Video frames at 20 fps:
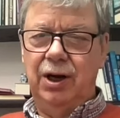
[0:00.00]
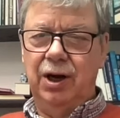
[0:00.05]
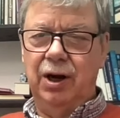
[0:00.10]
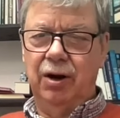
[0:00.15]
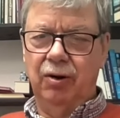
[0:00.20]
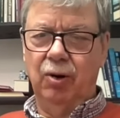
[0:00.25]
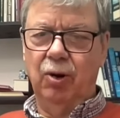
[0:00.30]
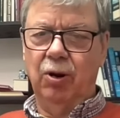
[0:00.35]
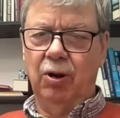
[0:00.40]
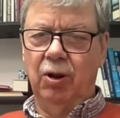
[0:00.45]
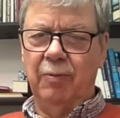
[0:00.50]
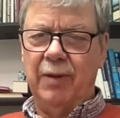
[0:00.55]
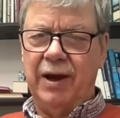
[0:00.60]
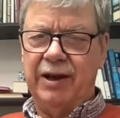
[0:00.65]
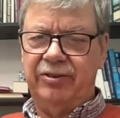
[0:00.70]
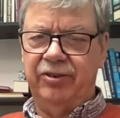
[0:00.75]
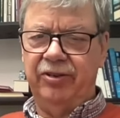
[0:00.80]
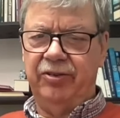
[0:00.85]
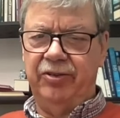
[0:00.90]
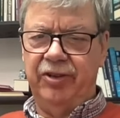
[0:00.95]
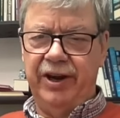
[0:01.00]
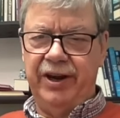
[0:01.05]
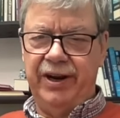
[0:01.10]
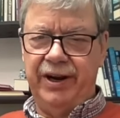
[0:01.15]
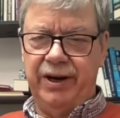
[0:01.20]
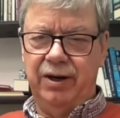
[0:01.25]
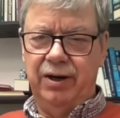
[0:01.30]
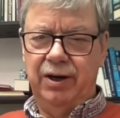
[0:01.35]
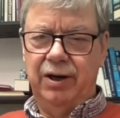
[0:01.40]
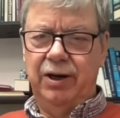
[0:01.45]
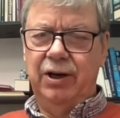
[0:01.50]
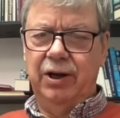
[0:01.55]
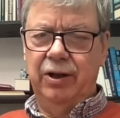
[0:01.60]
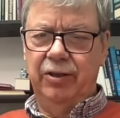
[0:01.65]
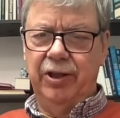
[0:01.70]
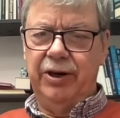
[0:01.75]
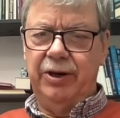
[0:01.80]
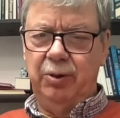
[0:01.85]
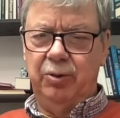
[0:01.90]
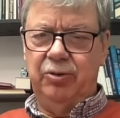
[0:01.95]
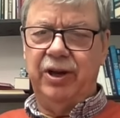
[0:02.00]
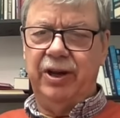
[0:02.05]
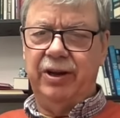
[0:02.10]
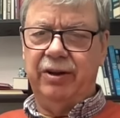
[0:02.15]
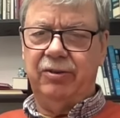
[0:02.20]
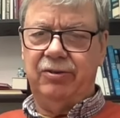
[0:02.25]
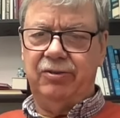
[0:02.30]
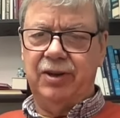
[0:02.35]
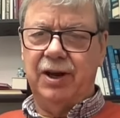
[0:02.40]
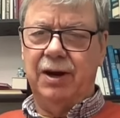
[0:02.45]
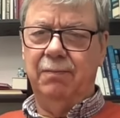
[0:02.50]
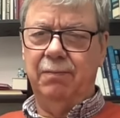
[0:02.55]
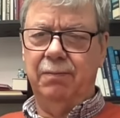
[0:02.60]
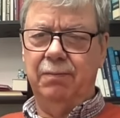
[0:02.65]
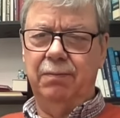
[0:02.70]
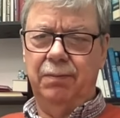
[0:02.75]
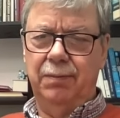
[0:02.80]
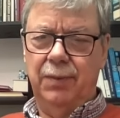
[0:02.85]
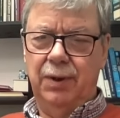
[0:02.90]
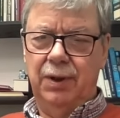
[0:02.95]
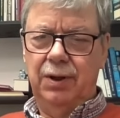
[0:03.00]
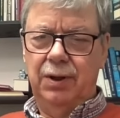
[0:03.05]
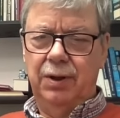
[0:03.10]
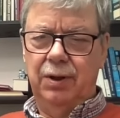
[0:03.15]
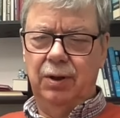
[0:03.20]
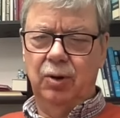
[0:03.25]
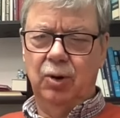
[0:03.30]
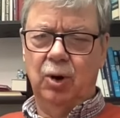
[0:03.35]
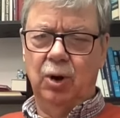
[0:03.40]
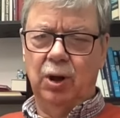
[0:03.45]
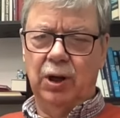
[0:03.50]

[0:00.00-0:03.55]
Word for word: are all the masses there, and then you take some law